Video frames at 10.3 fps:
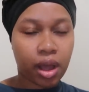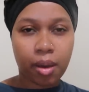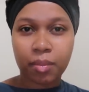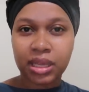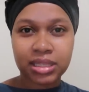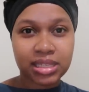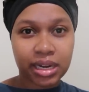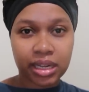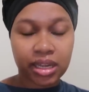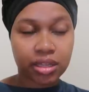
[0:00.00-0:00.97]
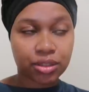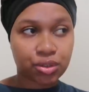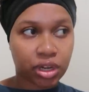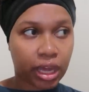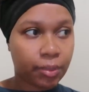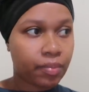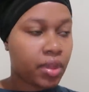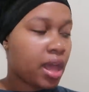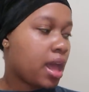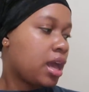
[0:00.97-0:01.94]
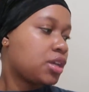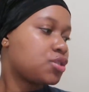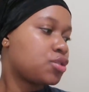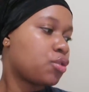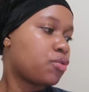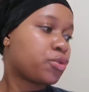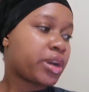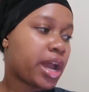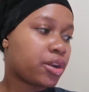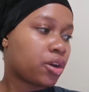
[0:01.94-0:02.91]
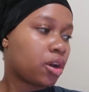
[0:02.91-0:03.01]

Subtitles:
in Sunning Hill today, so for 9 o'clock.